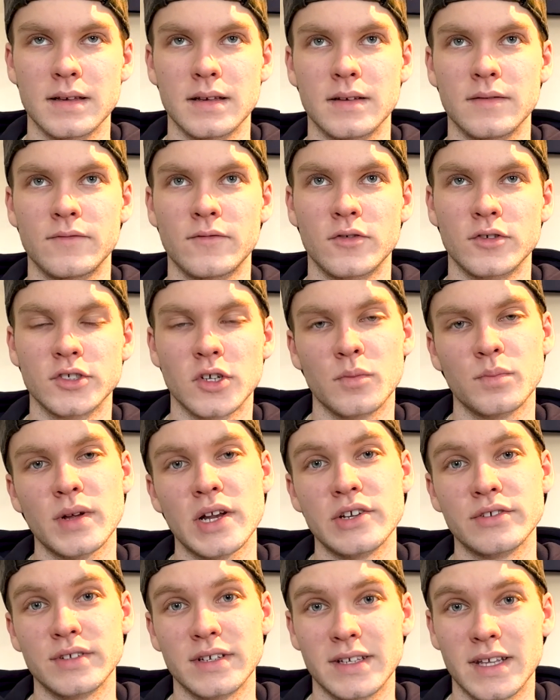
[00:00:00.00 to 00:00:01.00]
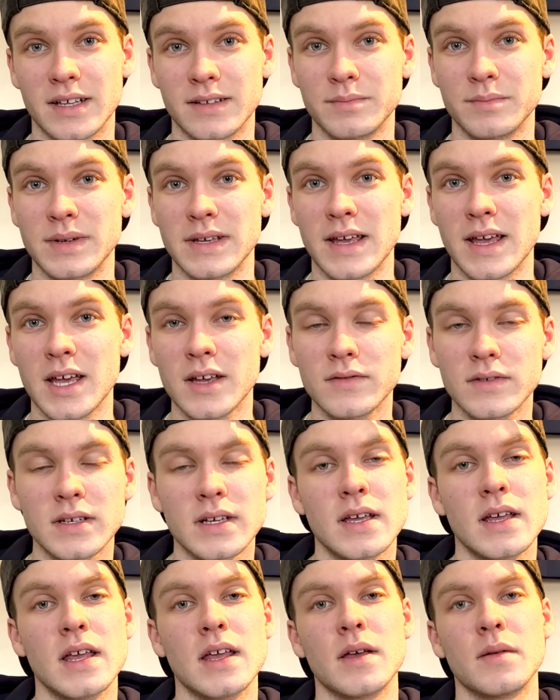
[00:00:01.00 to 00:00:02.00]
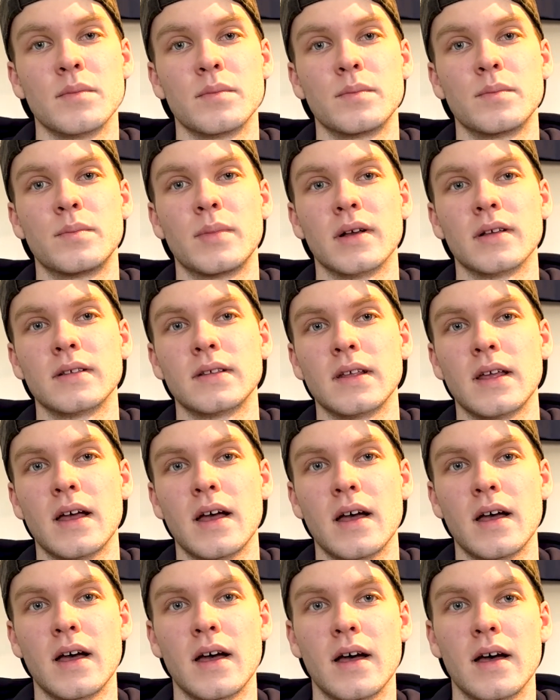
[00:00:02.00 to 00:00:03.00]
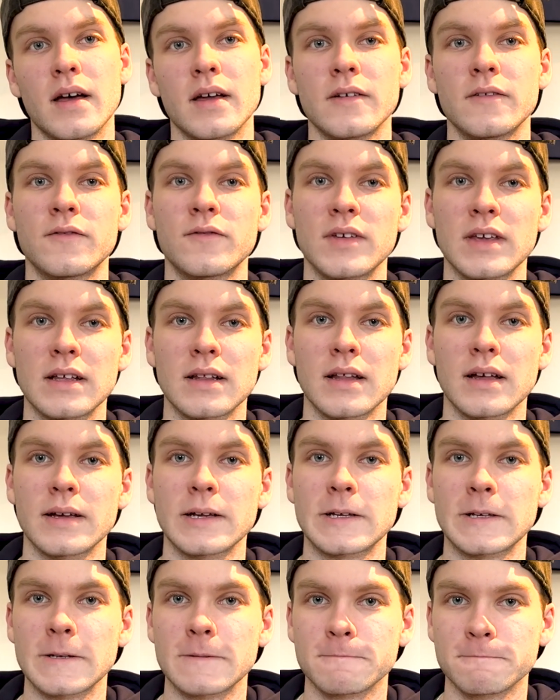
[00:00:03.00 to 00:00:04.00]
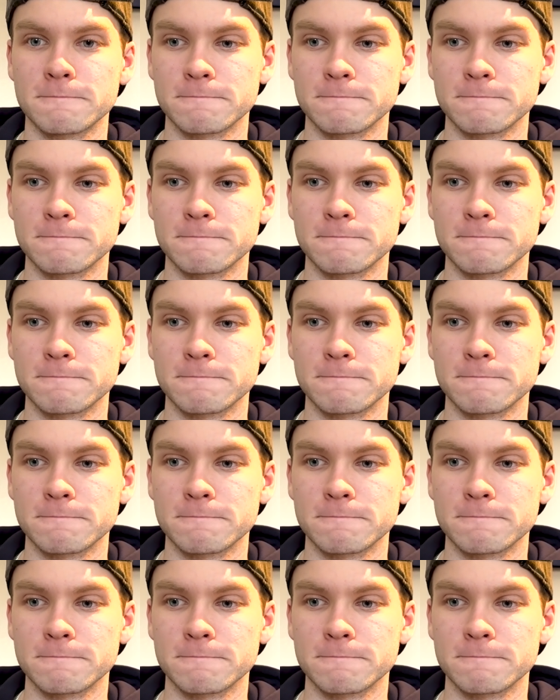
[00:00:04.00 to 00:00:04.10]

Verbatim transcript: for some players it can be heavy, but I feel like